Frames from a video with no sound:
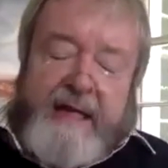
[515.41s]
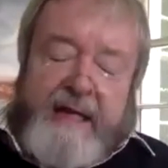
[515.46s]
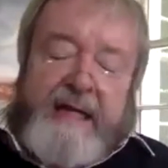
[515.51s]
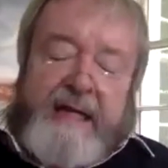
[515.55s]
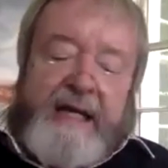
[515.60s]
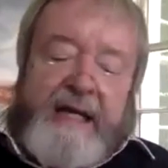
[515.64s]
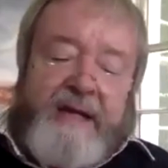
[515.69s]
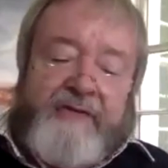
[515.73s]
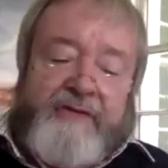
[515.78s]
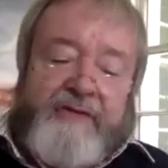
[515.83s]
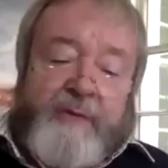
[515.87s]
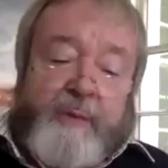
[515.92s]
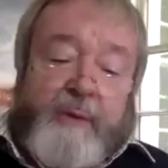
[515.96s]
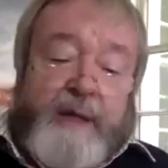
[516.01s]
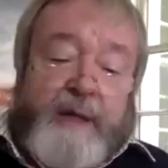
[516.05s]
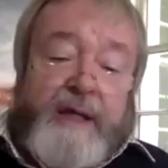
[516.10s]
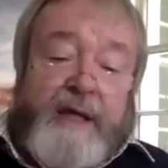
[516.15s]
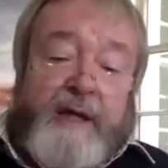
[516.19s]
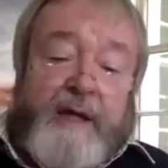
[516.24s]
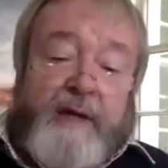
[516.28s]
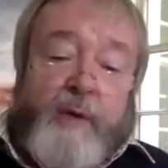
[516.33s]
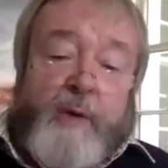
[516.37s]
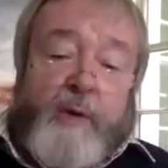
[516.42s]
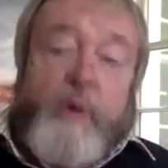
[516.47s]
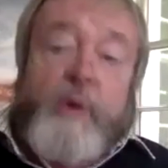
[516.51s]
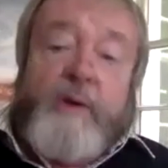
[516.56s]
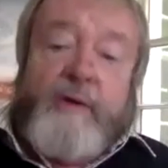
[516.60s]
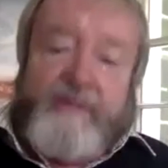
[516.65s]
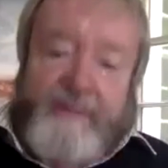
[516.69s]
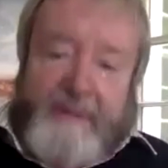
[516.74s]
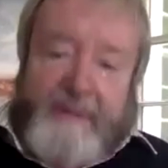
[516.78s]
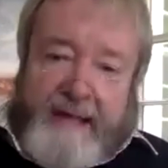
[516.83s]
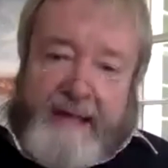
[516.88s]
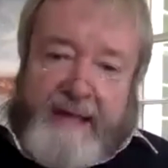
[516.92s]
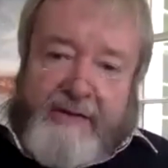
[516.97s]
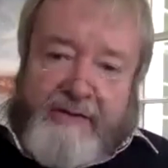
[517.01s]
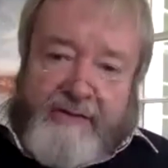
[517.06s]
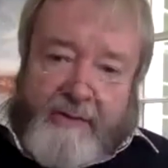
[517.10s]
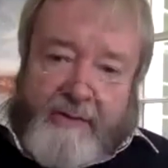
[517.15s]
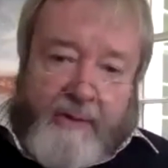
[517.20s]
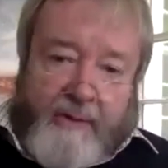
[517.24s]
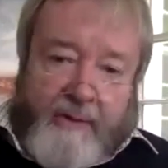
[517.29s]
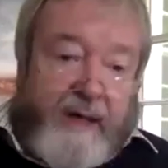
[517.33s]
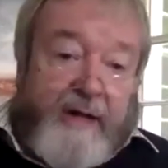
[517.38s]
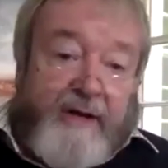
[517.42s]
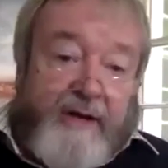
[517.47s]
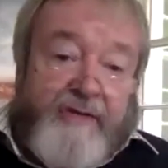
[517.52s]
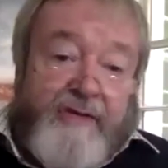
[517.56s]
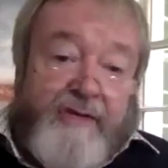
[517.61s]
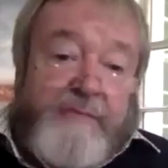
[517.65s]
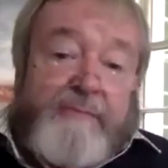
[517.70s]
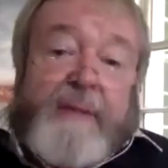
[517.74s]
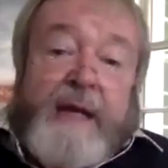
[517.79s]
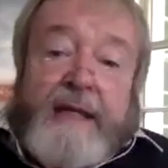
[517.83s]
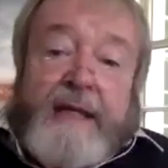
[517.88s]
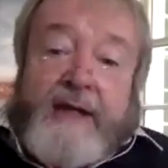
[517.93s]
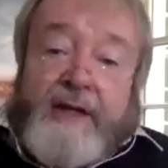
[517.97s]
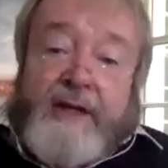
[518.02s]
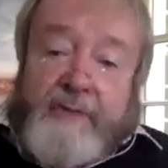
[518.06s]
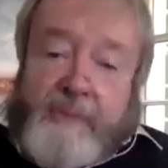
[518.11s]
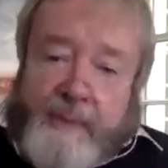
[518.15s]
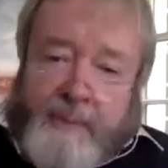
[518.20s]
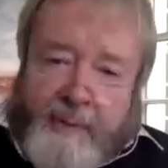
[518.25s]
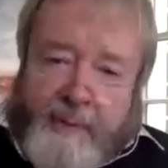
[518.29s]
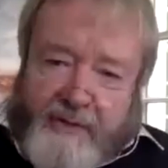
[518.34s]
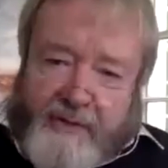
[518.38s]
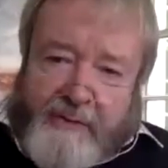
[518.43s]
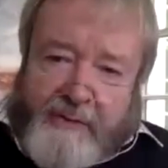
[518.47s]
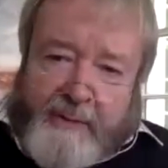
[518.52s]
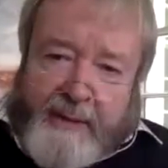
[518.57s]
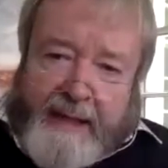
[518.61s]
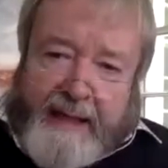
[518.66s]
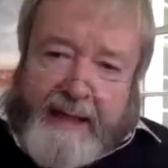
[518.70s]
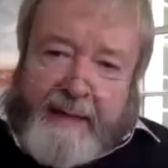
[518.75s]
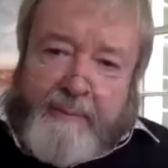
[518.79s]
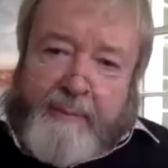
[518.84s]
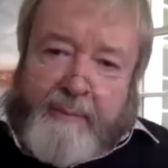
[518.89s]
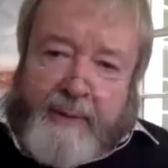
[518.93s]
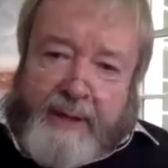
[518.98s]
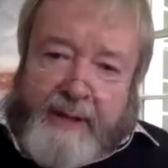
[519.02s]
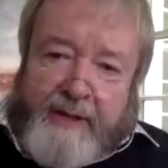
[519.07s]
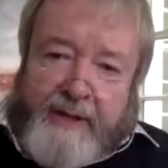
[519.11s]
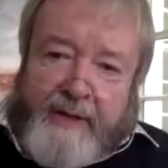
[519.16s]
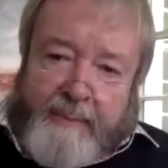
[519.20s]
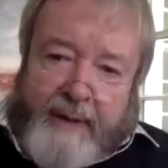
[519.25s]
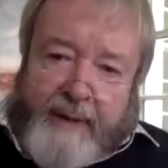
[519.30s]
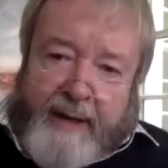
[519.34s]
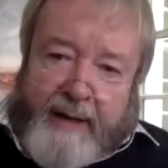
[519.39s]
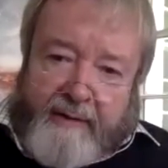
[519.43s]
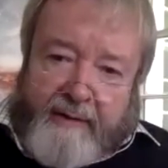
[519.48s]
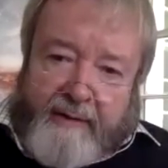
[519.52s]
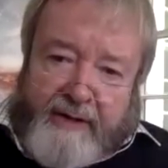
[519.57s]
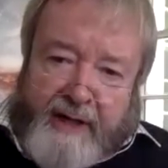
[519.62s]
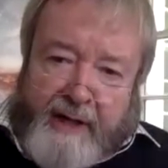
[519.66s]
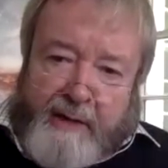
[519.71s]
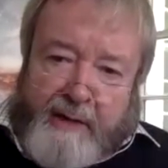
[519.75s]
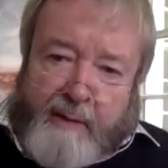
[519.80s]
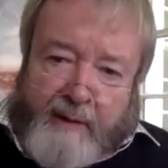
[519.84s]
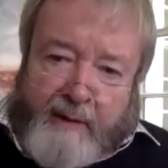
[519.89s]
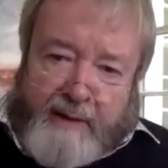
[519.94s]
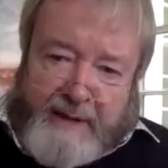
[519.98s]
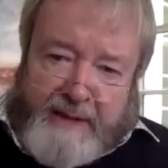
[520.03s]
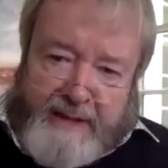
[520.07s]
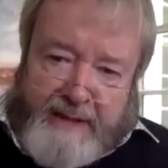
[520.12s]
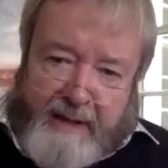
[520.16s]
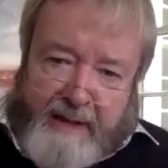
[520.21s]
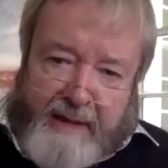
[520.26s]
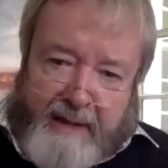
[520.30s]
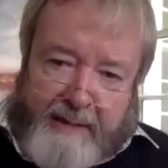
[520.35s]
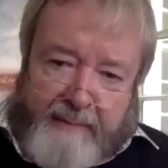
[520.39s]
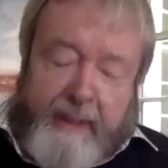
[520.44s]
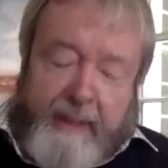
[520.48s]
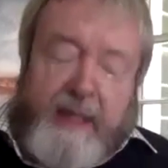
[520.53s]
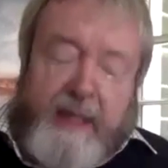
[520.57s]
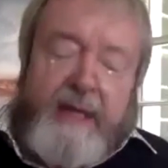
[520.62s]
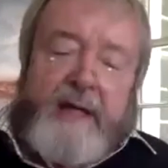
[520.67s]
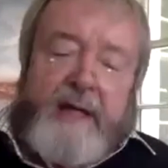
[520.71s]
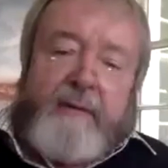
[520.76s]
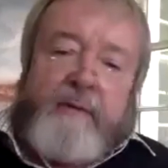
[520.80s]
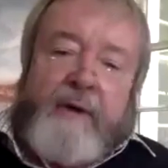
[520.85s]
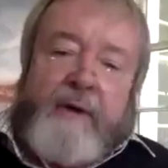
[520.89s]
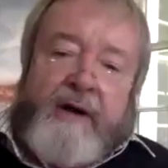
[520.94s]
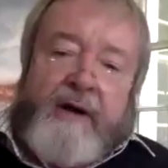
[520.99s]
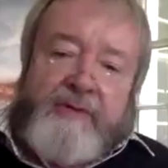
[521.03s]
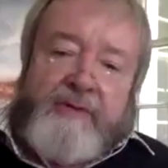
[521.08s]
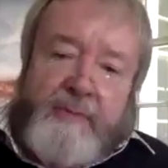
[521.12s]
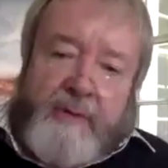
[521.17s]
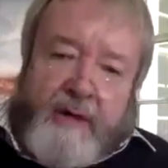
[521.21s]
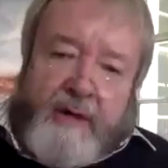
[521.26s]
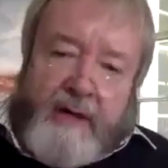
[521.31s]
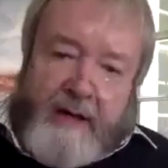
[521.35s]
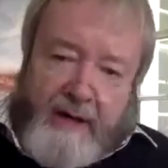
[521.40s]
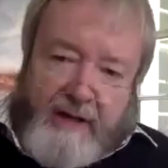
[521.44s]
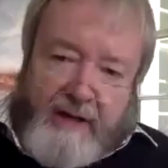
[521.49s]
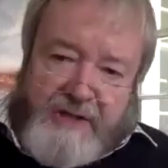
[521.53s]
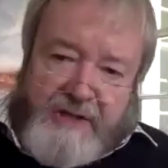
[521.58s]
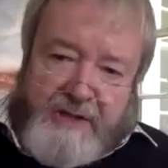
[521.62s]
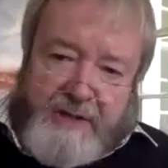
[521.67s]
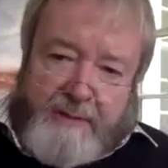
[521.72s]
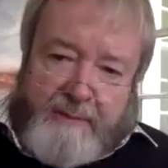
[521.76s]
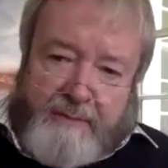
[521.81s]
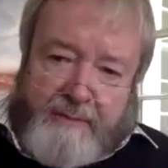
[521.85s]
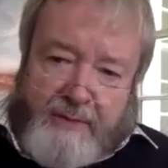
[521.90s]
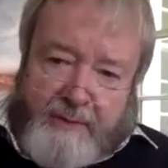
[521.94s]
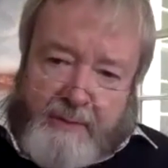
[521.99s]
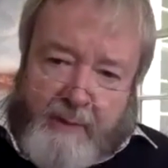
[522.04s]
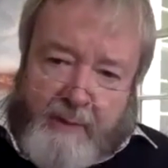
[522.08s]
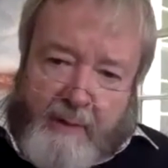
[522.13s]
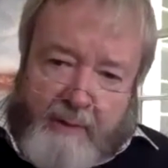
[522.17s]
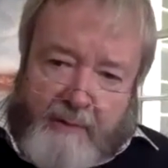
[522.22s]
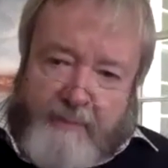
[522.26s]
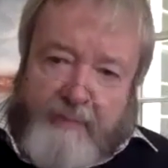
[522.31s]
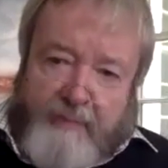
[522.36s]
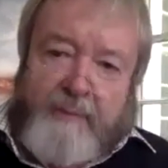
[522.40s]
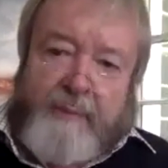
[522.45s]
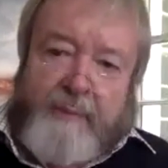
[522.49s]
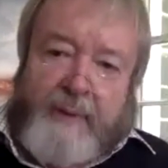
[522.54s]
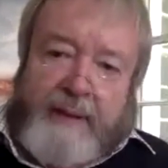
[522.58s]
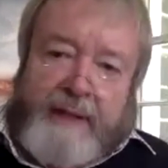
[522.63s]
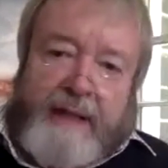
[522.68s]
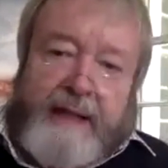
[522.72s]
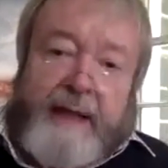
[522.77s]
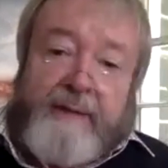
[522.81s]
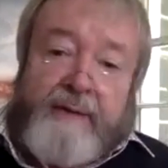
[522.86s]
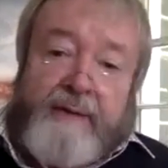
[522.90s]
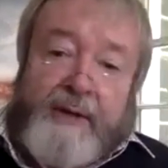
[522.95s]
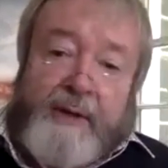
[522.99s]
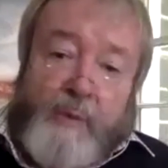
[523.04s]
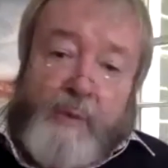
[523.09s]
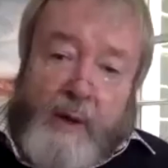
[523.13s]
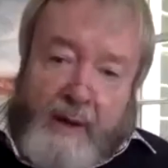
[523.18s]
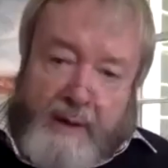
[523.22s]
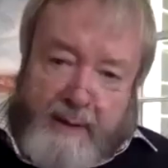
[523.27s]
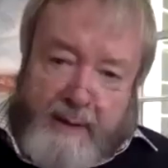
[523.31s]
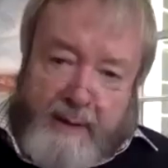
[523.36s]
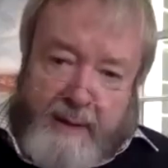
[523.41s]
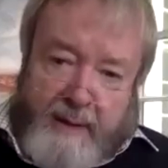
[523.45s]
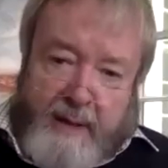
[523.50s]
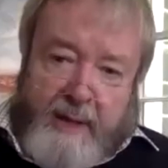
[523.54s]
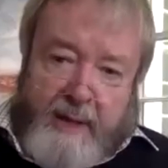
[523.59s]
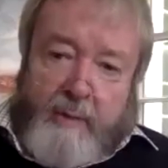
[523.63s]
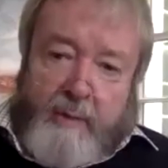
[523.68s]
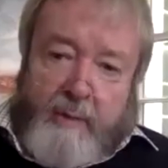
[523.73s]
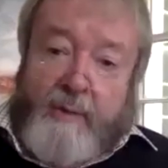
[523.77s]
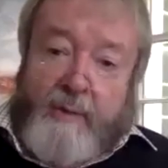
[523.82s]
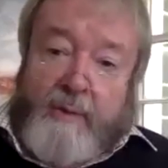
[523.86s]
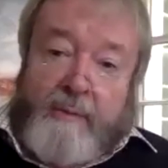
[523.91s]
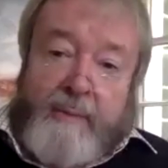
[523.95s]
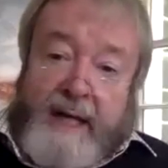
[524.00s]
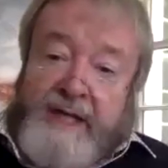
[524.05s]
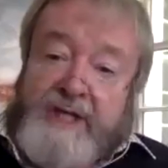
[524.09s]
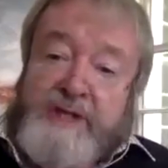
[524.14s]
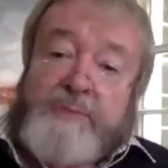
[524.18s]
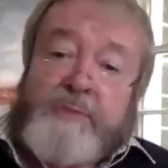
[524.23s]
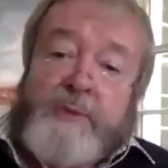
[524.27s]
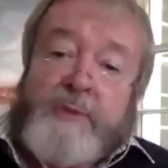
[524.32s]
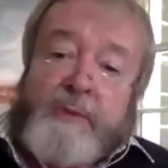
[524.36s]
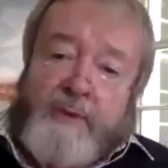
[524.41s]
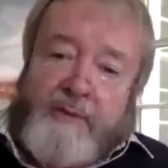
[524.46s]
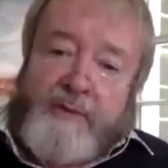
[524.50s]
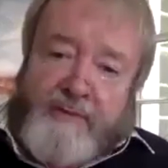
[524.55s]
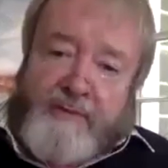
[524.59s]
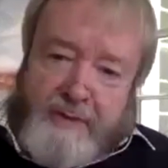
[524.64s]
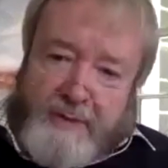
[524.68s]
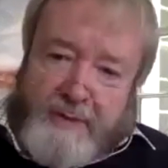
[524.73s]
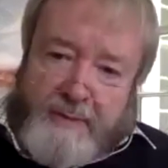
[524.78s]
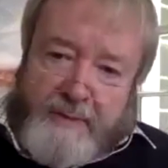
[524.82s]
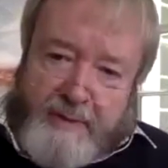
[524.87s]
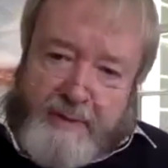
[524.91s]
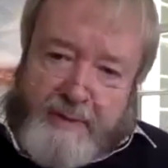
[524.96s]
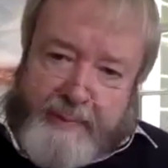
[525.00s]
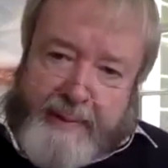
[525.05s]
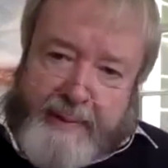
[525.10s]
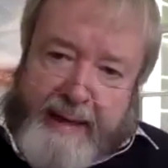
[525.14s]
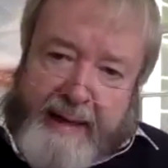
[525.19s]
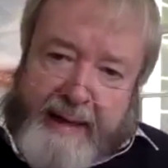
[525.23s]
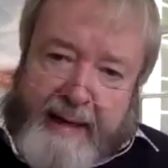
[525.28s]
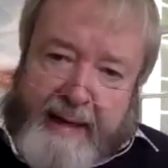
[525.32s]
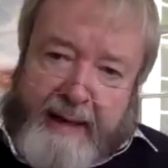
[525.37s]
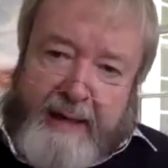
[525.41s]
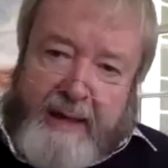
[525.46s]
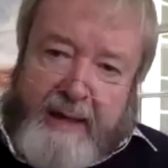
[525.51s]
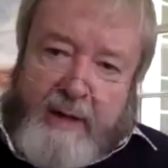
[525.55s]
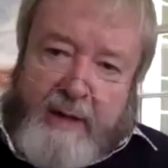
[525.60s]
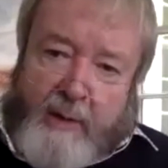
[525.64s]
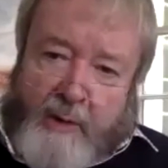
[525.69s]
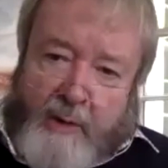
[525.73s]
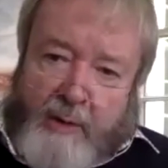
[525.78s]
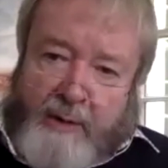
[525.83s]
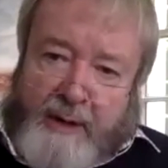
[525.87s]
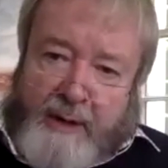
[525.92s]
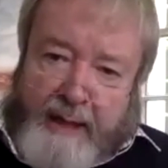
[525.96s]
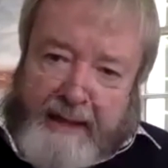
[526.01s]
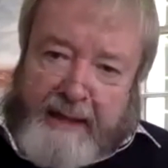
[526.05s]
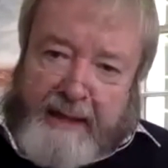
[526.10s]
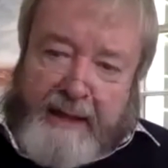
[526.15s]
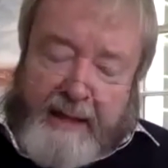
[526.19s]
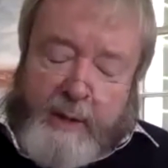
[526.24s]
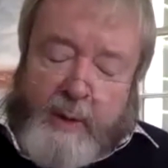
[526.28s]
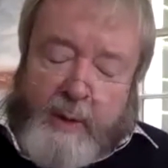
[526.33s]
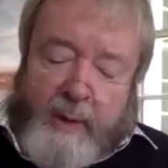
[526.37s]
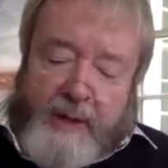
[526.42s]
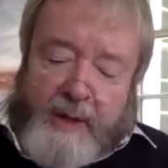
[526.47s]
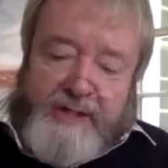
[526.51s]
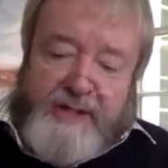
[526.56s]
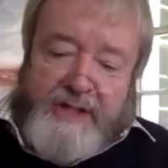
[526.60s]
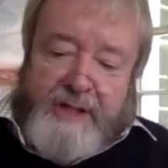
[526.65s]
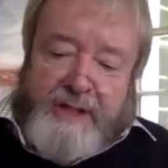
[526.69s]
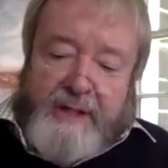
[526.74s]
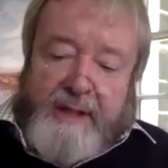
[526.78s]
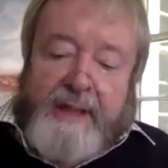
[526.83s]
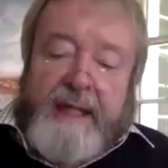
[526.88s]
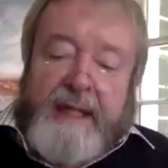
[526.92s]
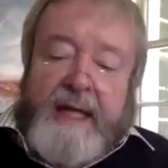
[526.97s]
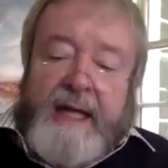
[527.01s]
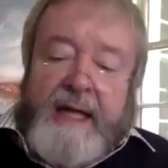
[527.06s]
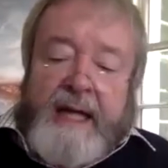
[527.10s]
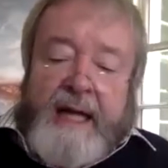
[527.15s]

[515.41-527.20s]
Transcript: is that we need all of these, or at least as many as we possibly can bring to bear at any one time, whereas we're accustomed to often bringing only one or a maximum of two to bear on any question.